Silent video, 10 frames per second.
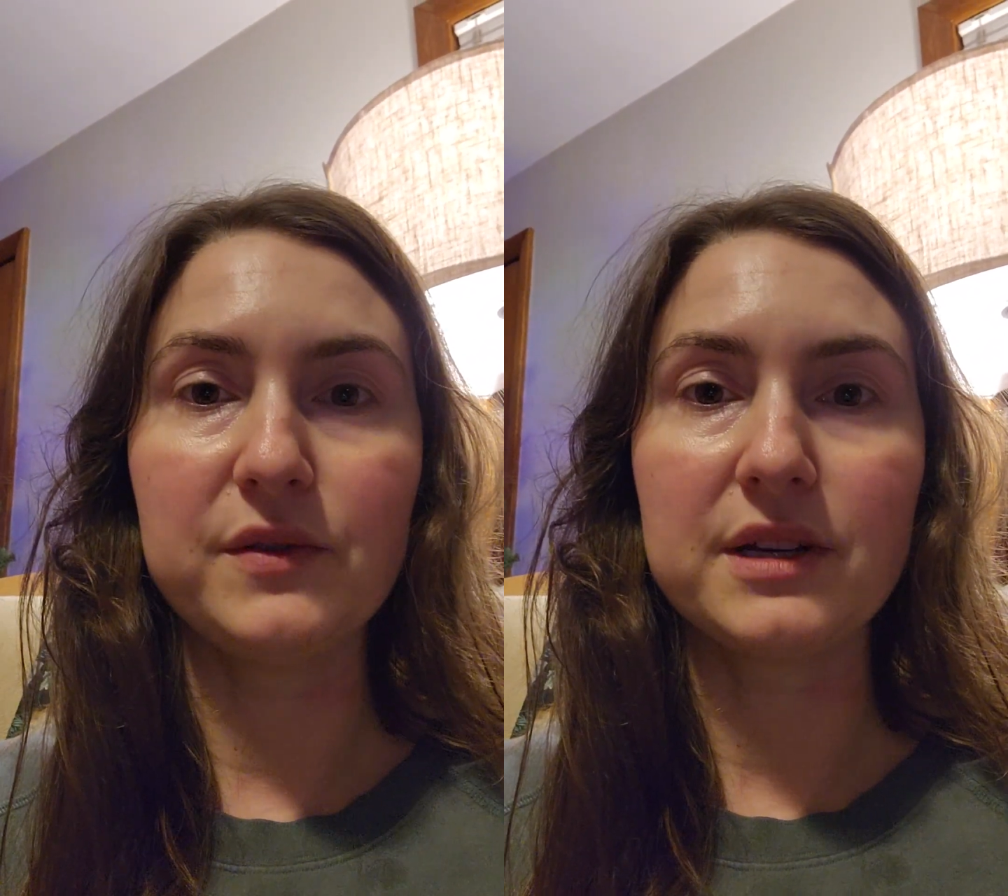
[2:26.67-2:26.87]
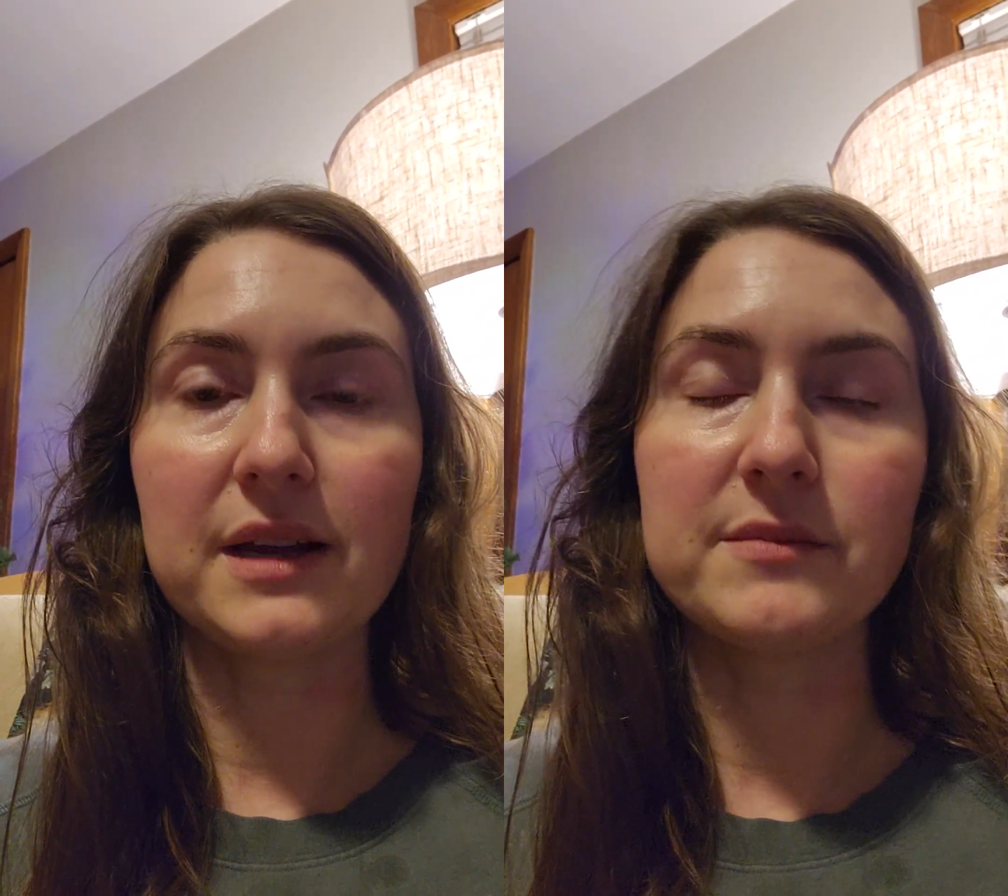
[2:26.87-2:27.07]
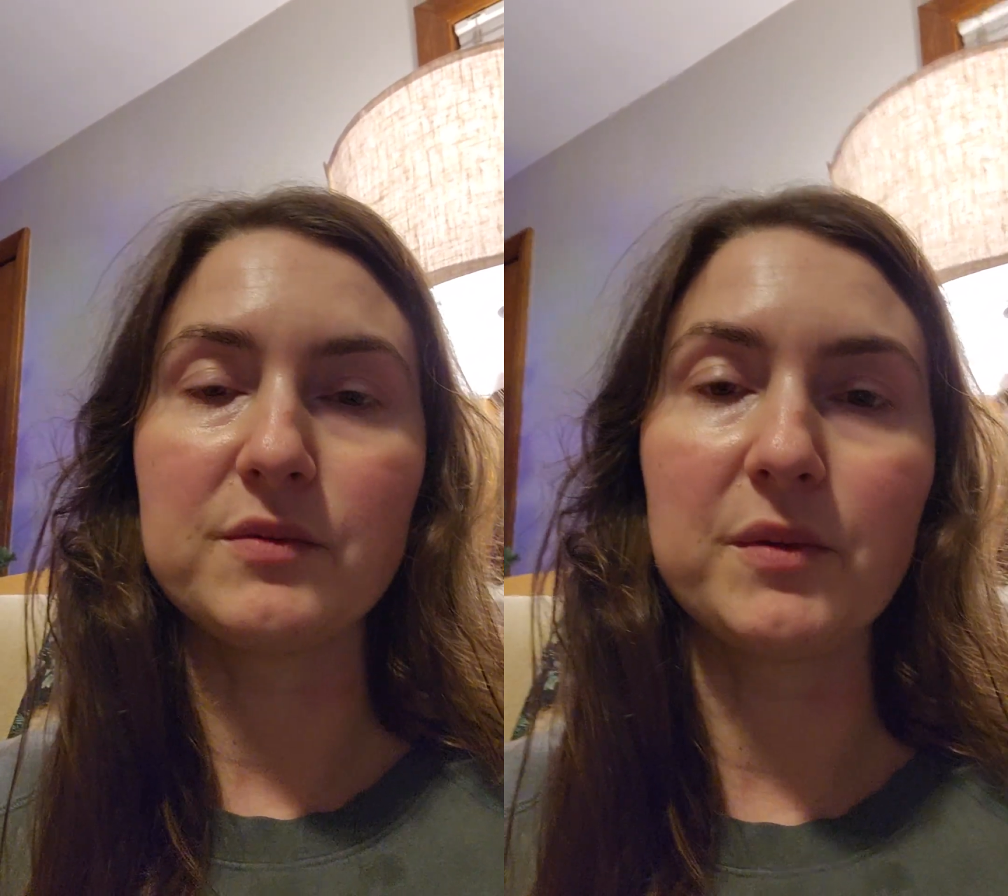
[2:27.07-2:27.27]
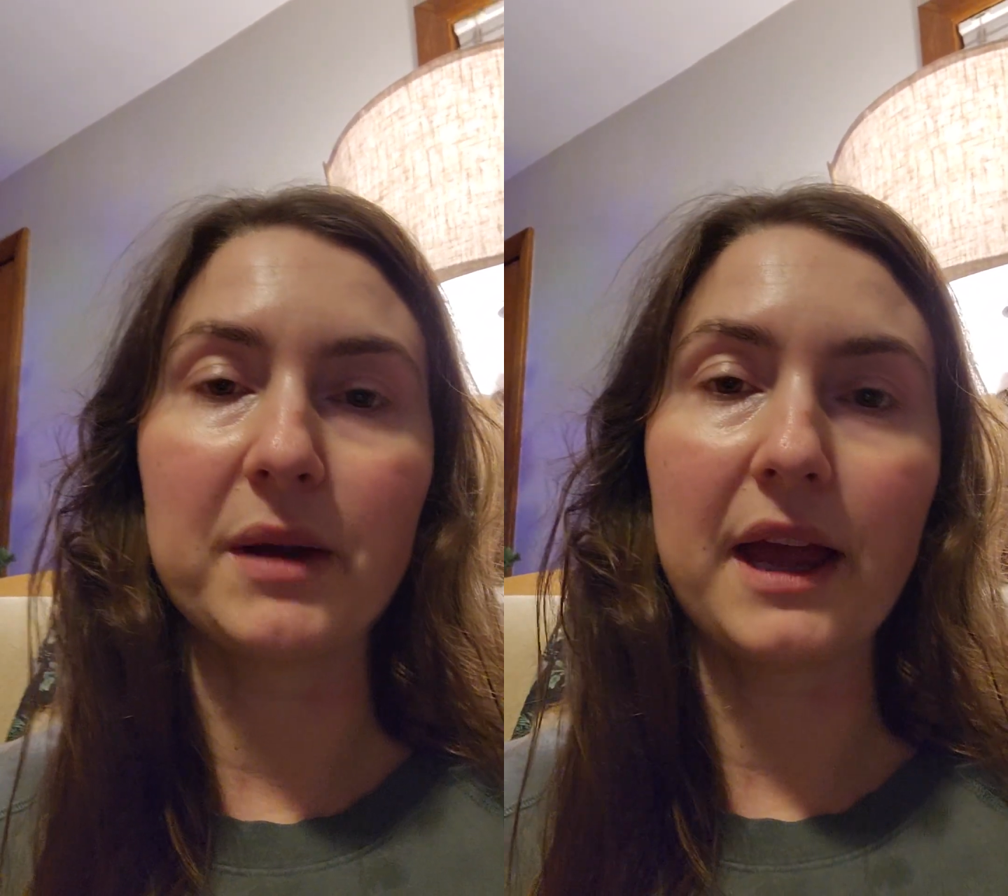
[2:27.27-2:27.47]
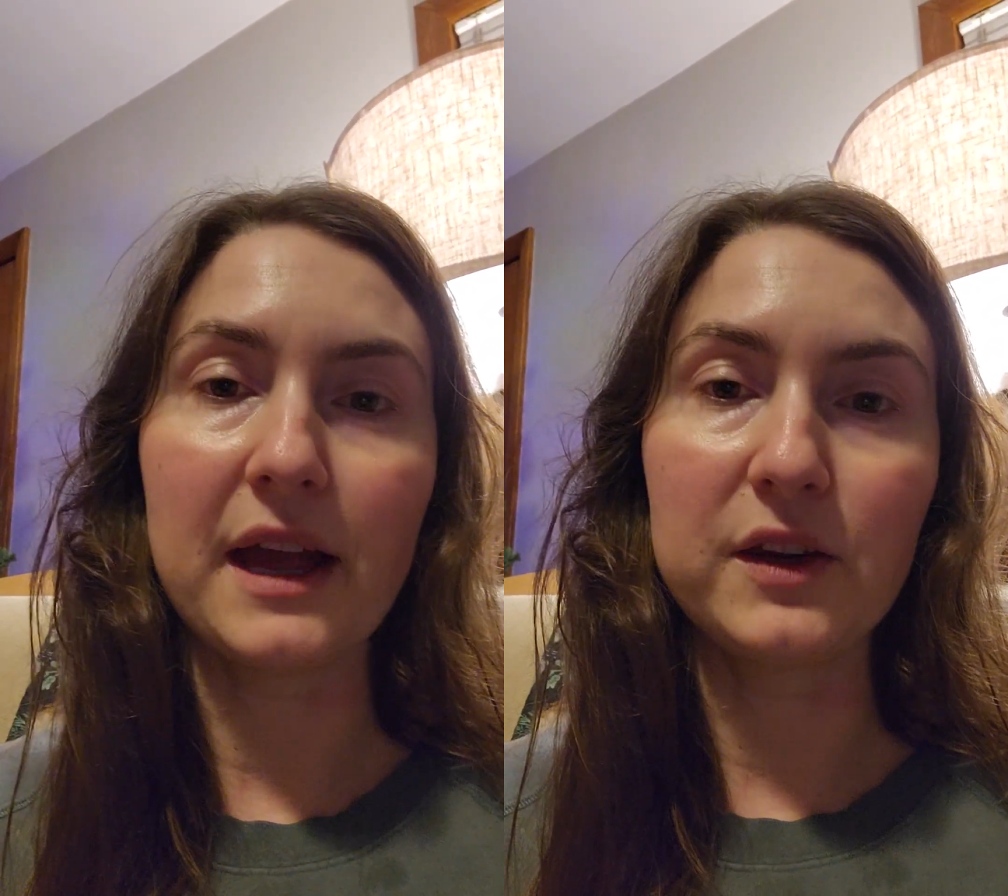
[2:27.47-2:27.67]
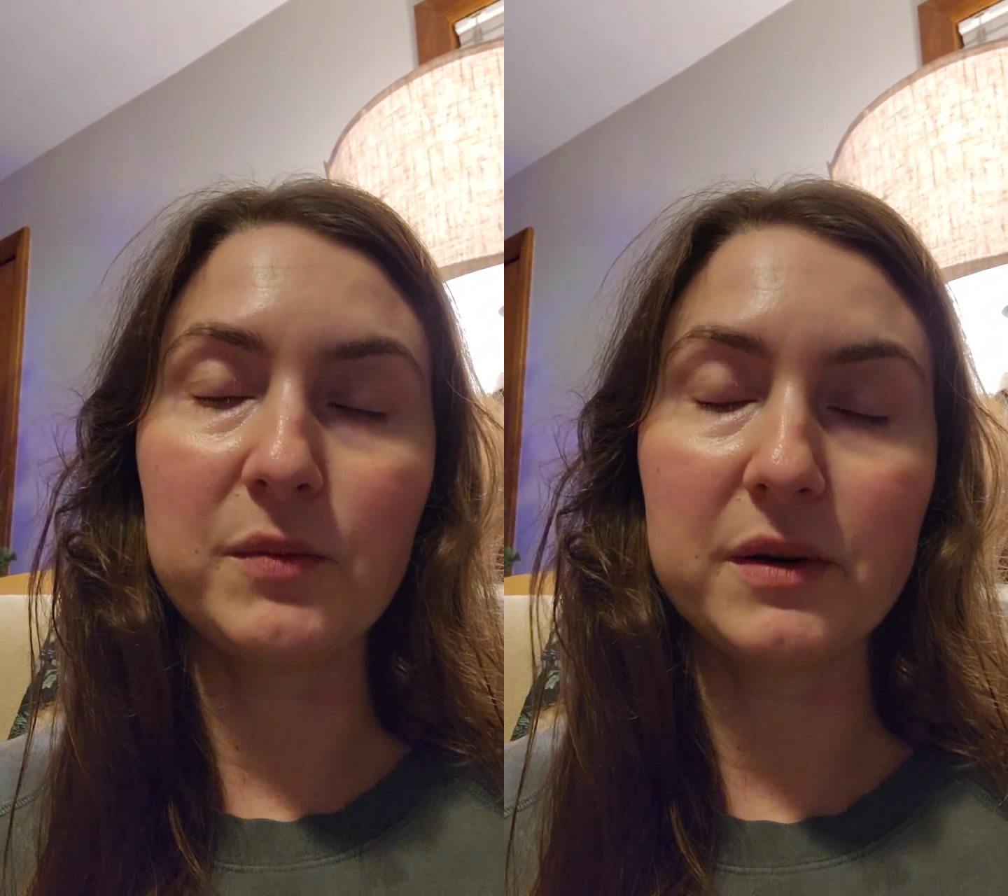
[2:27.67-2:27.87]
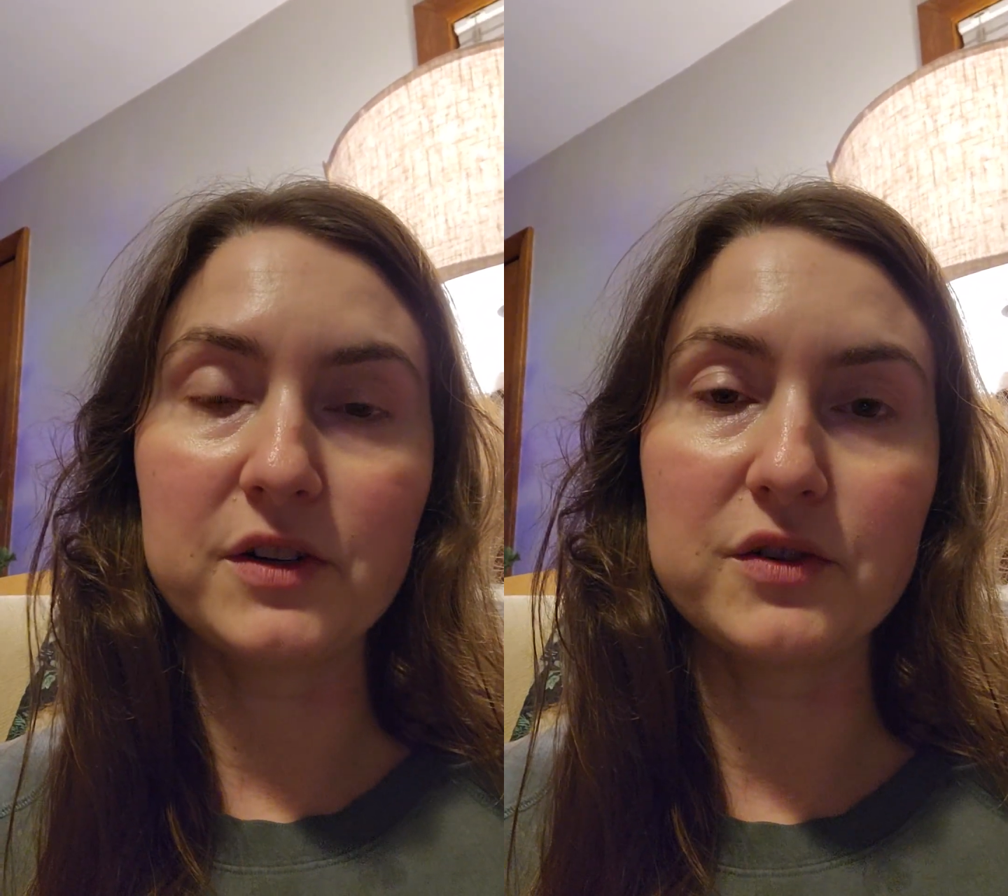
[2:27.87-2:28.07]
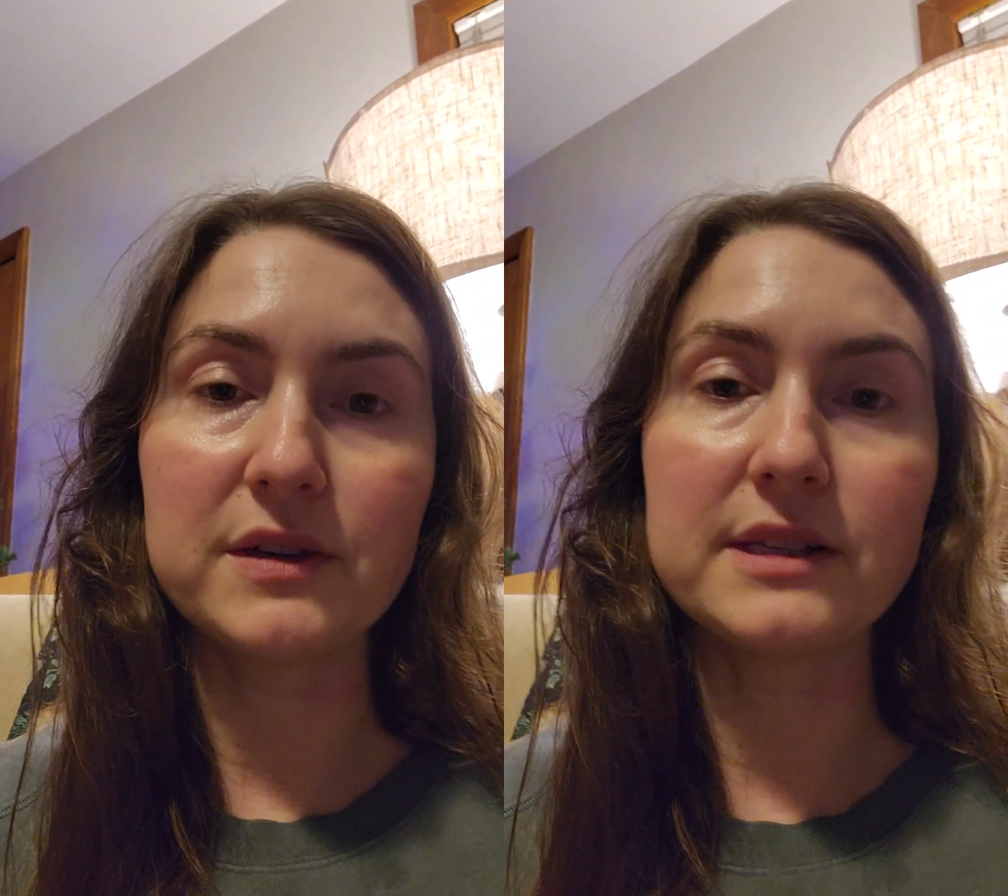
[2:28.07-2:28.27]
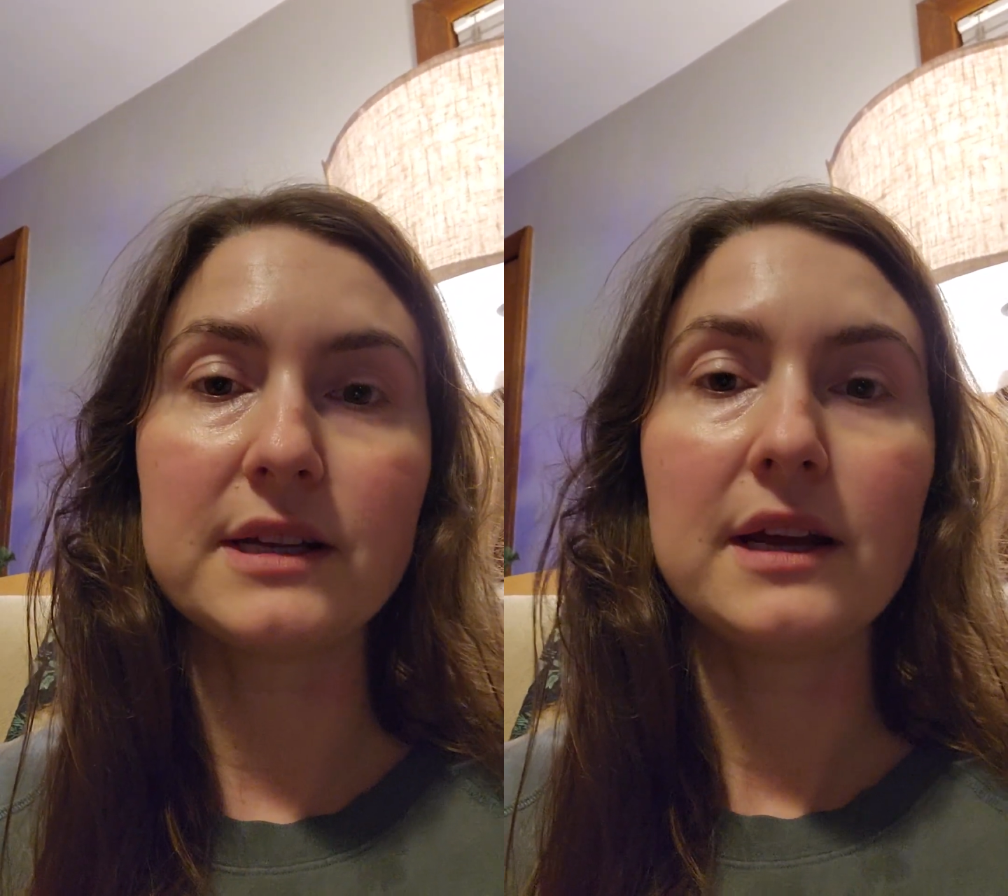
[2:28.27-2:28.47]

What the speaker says: times where my acupuncturist